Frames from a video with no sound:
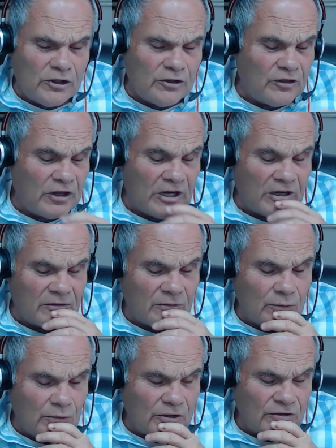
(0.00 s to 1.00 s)
at that,
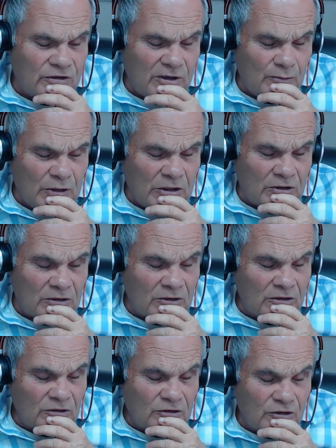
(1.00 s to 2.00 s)
what does that mean?
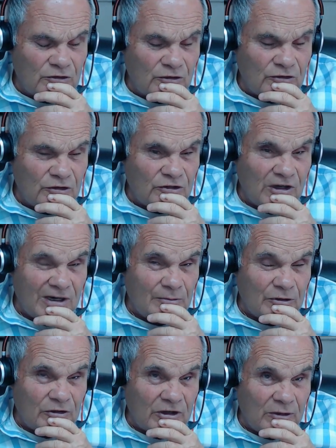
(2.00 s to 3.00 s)
Distance and time
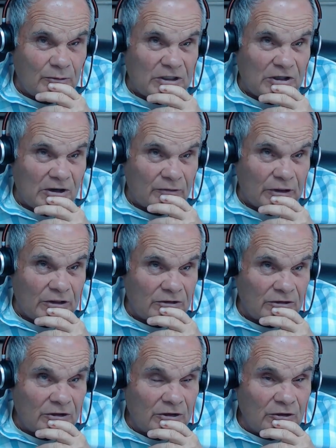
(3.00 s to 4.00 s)
of day, we covered it.
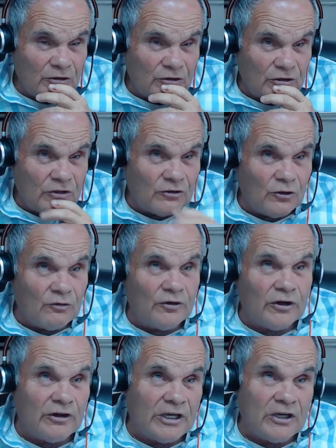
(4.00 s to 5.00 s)
Seasonal
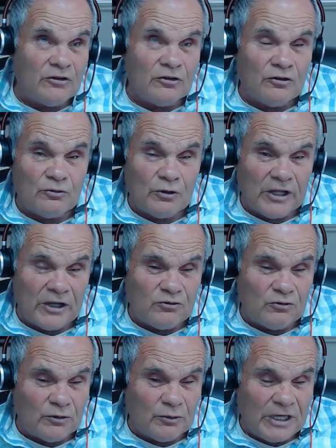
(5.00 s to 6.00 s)
variations, well, that's
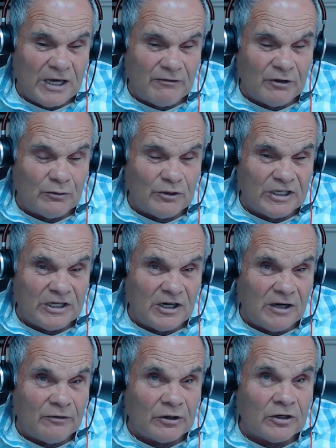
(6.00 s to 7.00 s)
one we haven't really
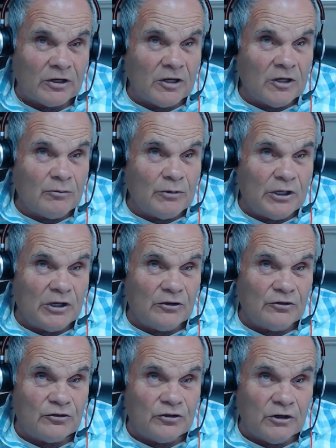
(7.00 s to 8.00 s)
covered
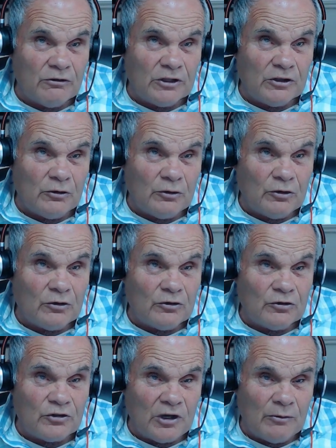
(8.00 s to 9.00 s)
because during the
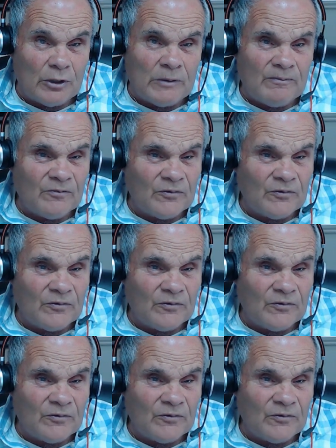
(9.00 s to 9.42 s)
summer,